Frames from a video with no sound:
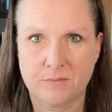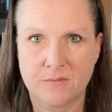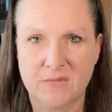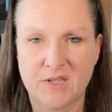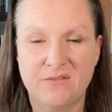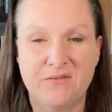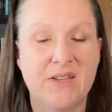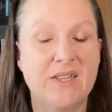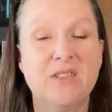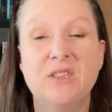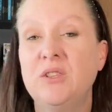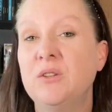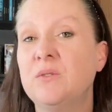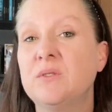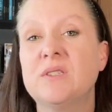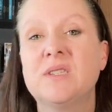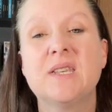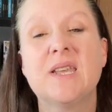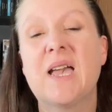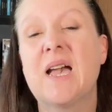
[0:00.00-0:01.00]
If I
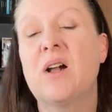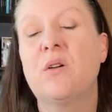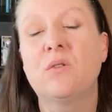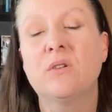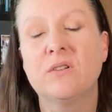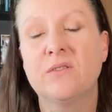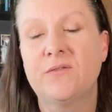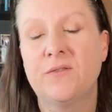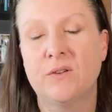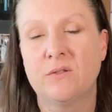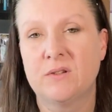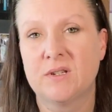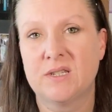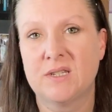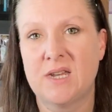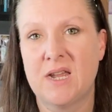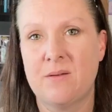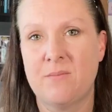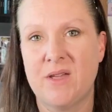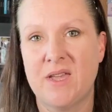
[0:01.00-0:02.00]
lose the hour of focus
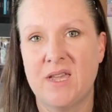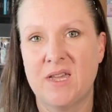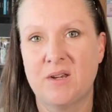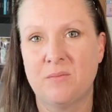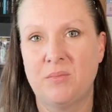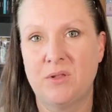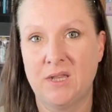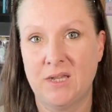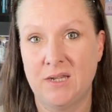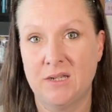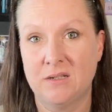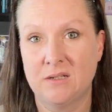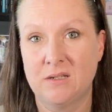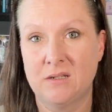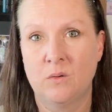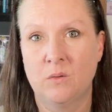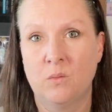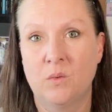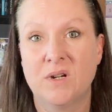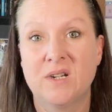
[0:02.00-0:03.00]
time I had planned,
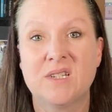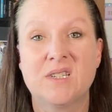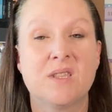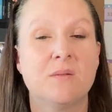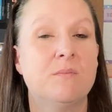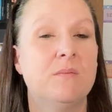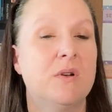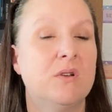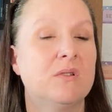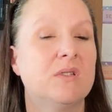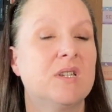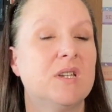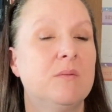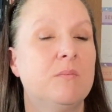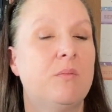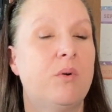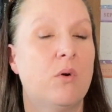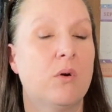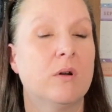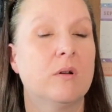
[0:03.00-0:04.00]
what is the most
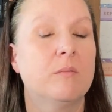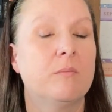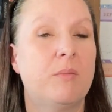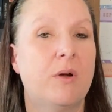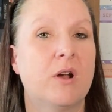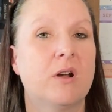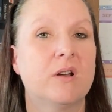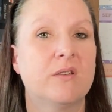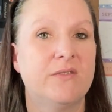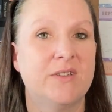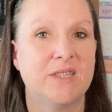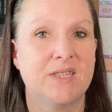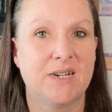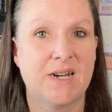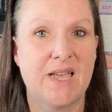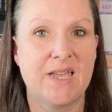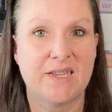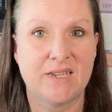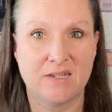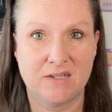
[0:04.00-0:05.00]
important part of it that
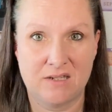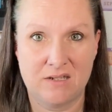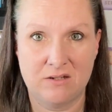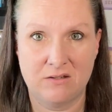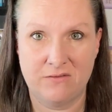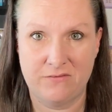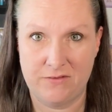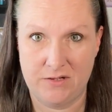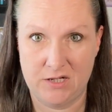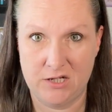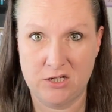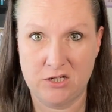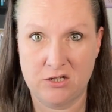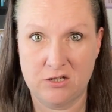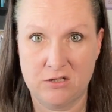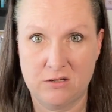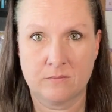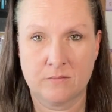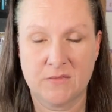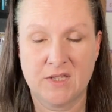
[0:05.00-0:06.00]
I can still
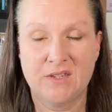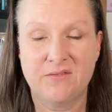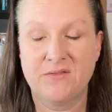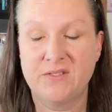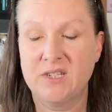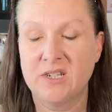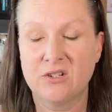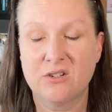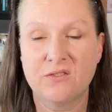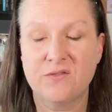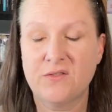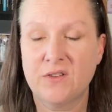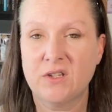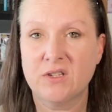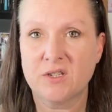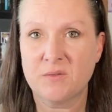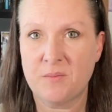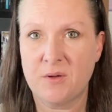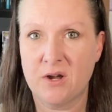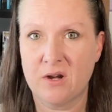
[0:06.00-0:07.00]
finish? If dinner falls
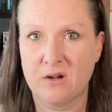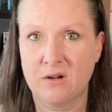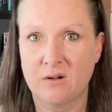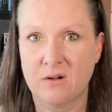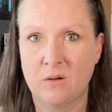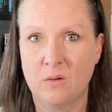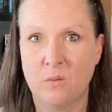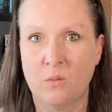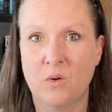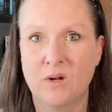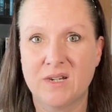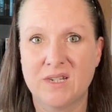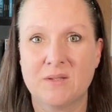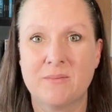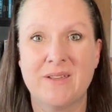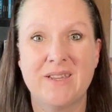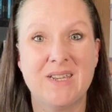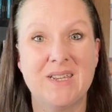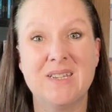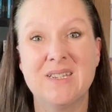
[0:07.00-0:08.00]
apart, what is
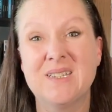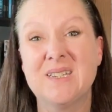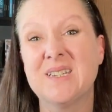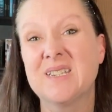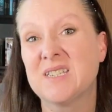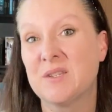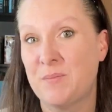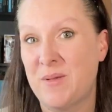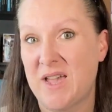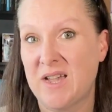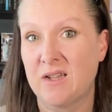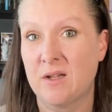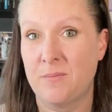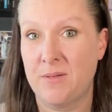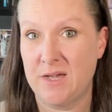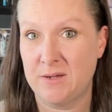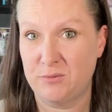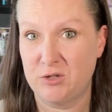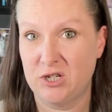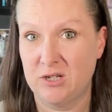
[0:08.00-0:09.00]
my easiest backup
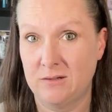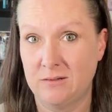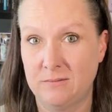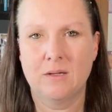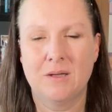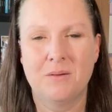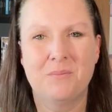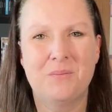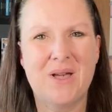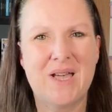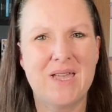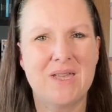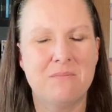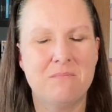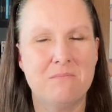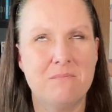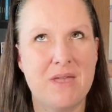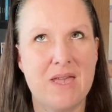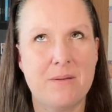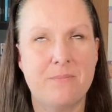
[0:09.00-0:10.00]
option? By
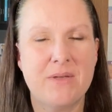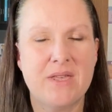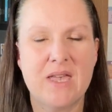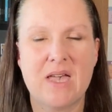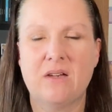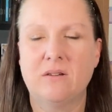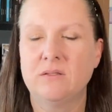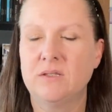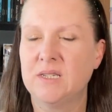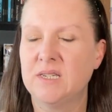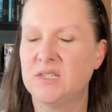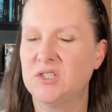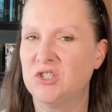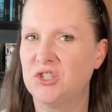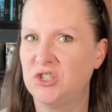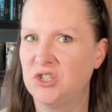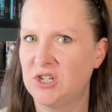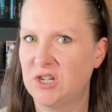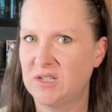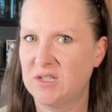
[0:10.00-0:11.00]
mapping out these
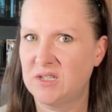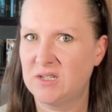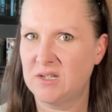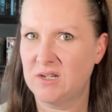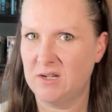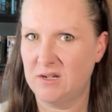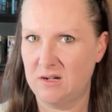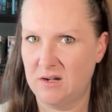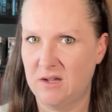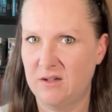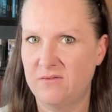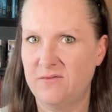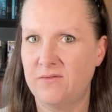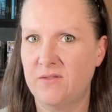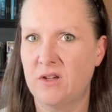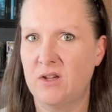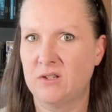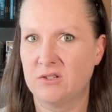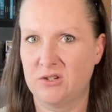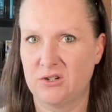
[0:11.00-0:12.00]
just enough
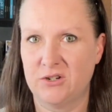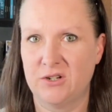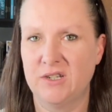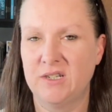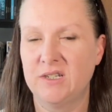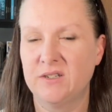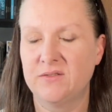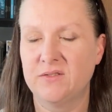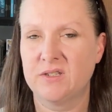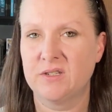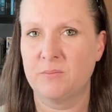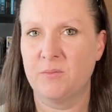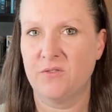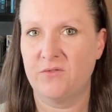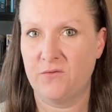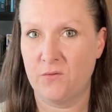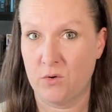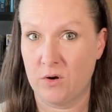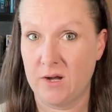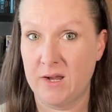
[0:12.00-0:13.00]
alternatives
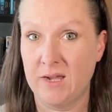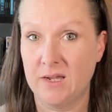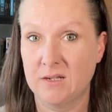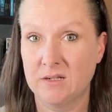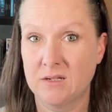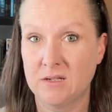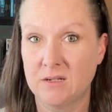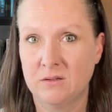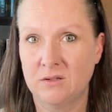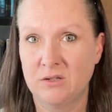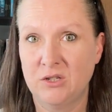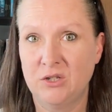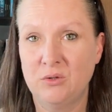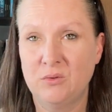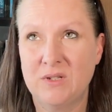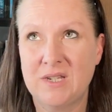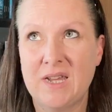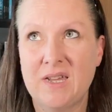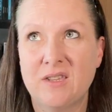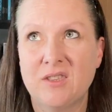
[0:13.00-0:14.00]
beforehand, you
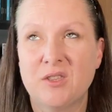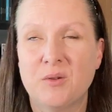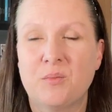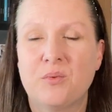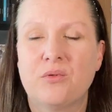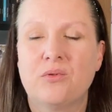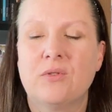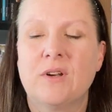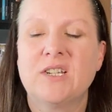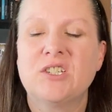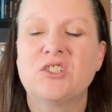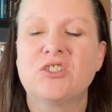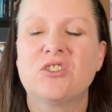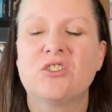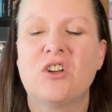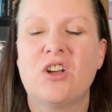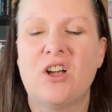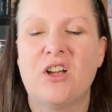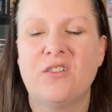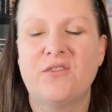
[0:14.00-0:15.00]
take the pressure
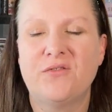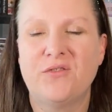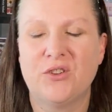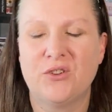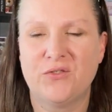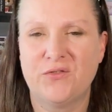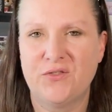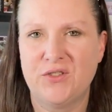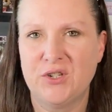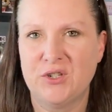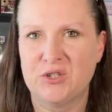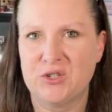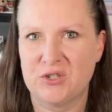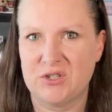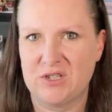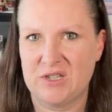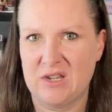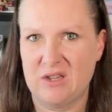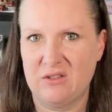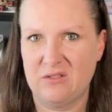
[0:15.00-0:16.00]
off your future
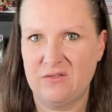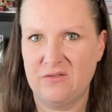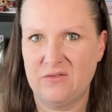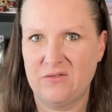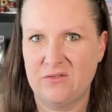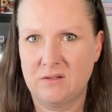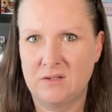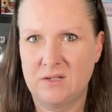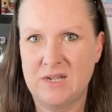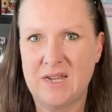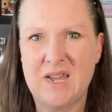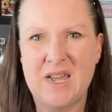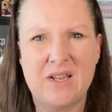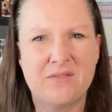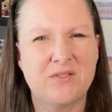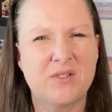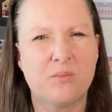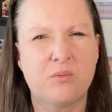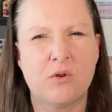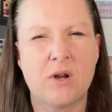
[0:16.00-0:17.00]
self to have
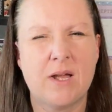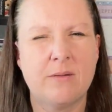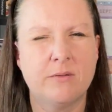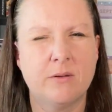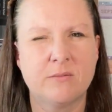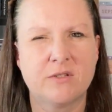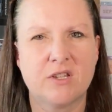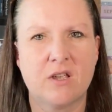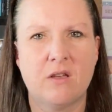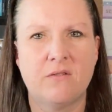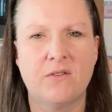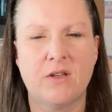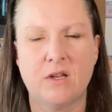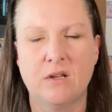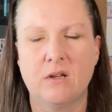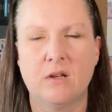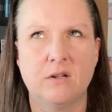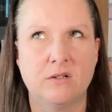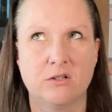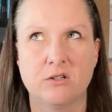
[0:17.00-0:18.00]
to problem solve
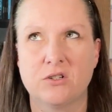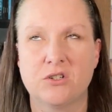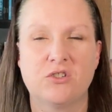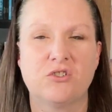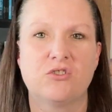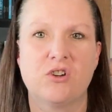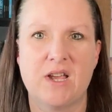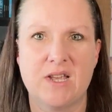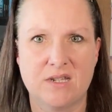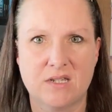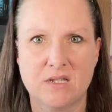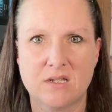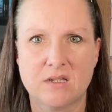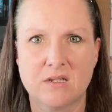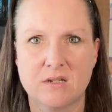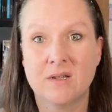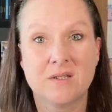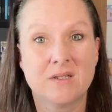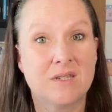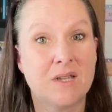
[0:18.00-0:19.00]
under stress.
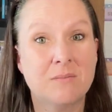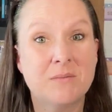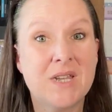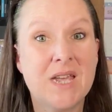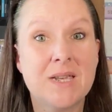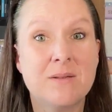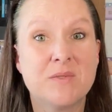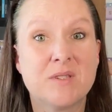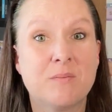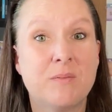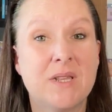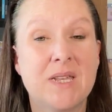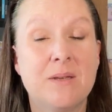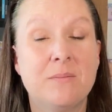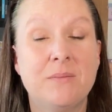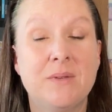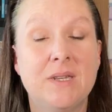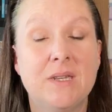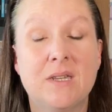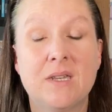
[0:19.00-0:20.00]
Sometimes plan
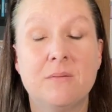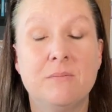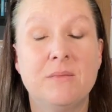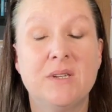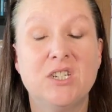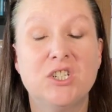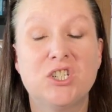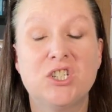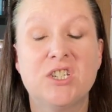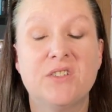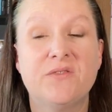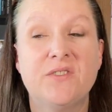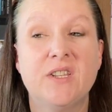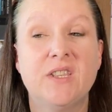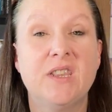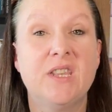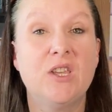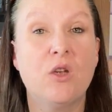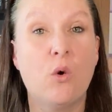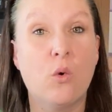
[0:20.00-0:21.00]
B can mean shifting
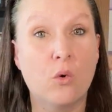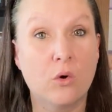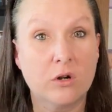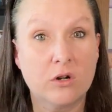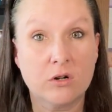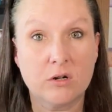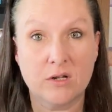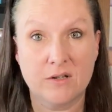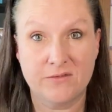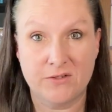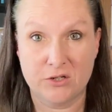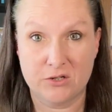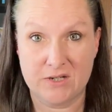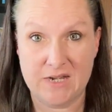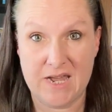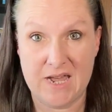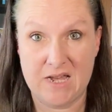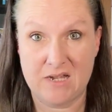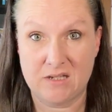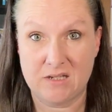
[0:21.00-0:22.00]
the order of your
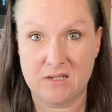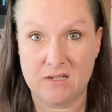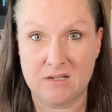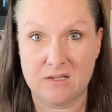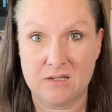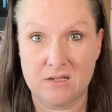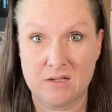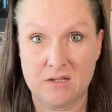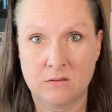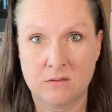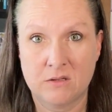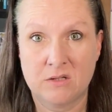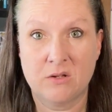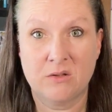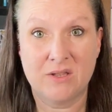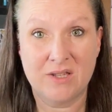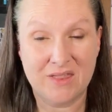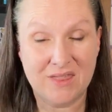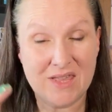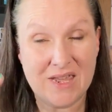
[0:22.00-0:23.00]
tasks so
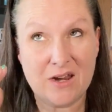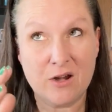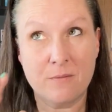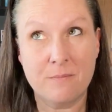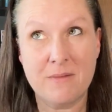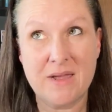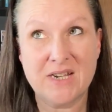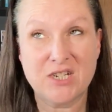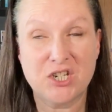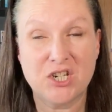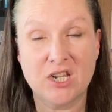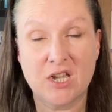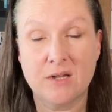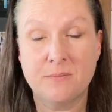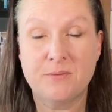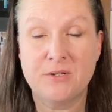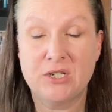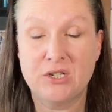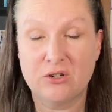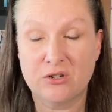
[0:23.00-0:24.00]
that they are matching up
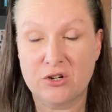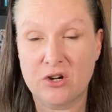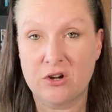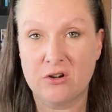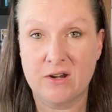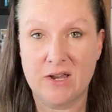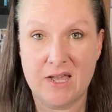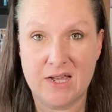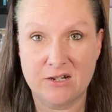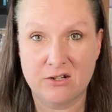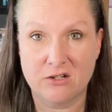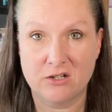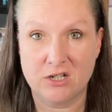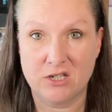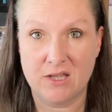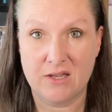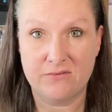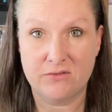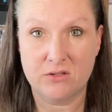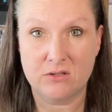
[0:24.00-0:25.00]
to your current energy
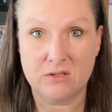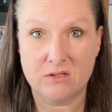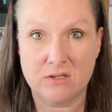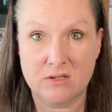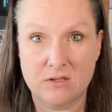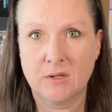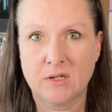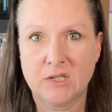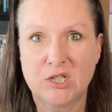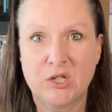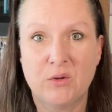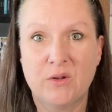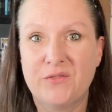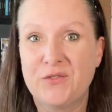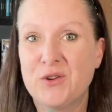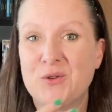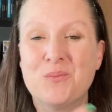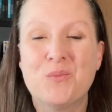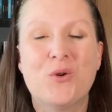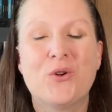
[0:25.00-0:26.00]
levels. So if
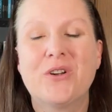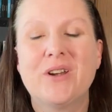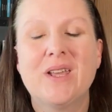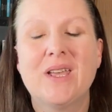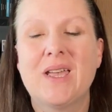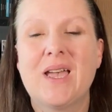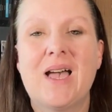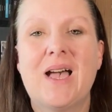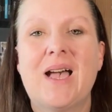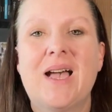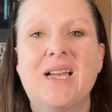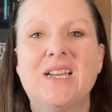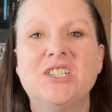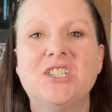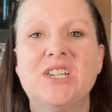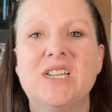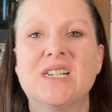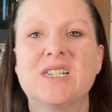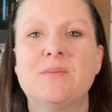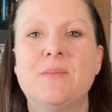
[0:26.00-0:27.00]
your morning got
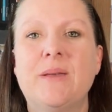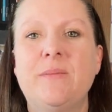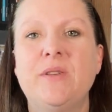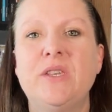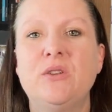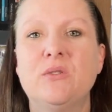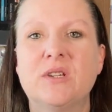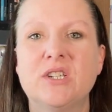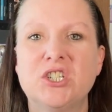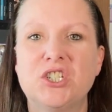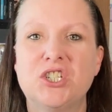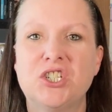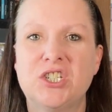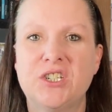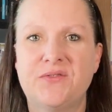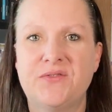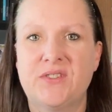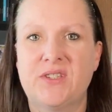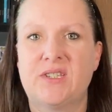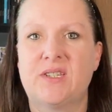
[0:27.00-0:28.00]
hijacked, maybe you can
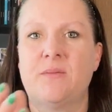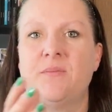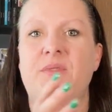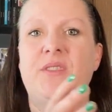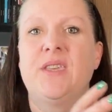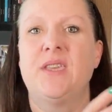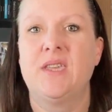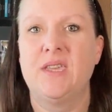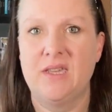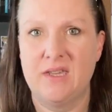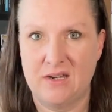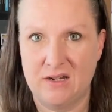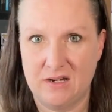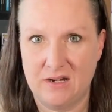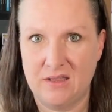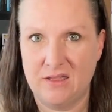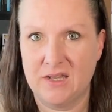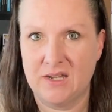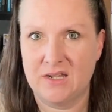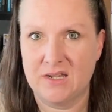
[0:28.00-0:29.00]
shift something in
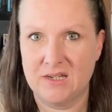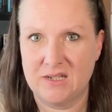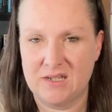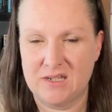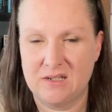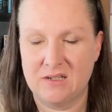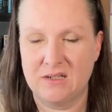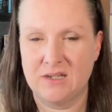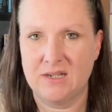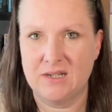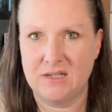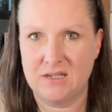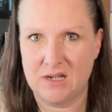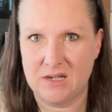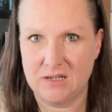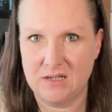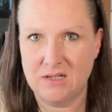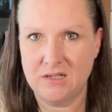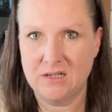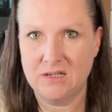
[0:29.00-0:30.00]
that can still get
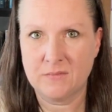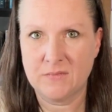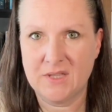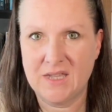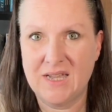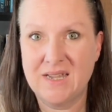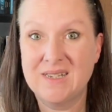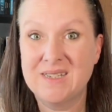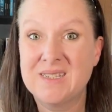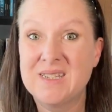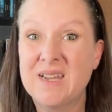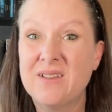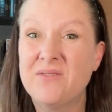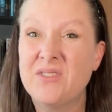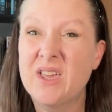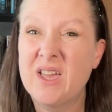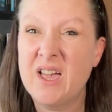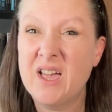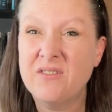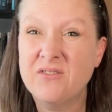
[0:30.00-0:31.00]
done and save the
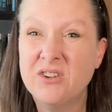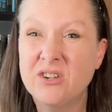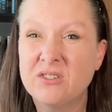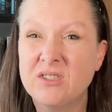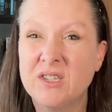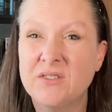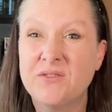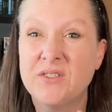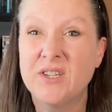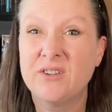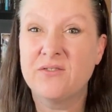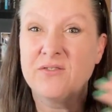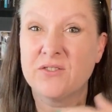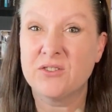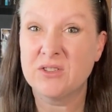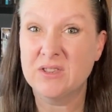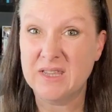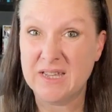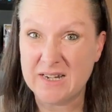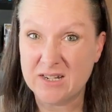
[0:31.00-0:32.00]
heavier lifting for
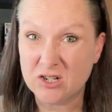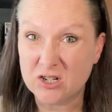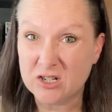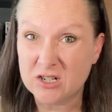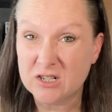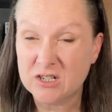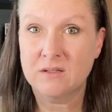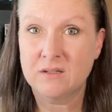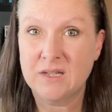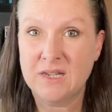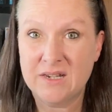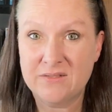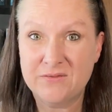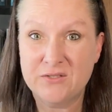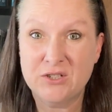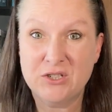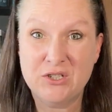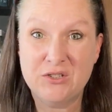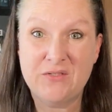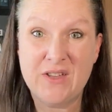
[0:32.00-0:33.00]
later after
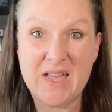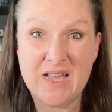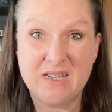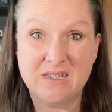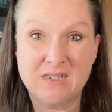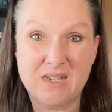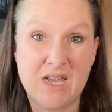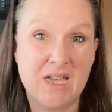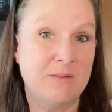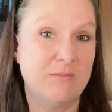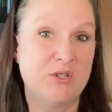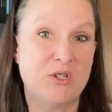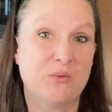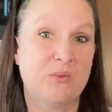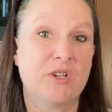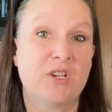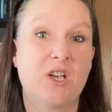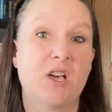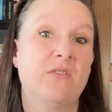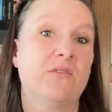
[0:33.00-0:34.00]
you've had time to
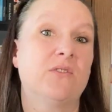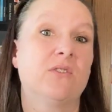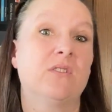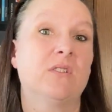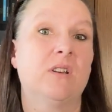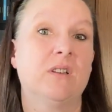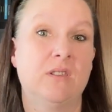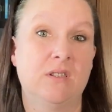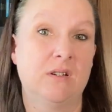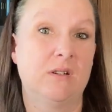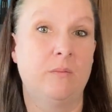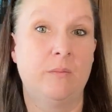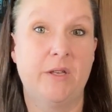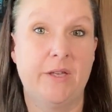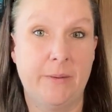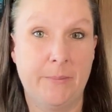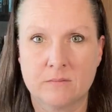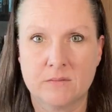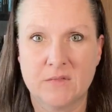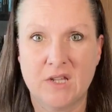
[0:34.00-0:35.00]
recover a little bit.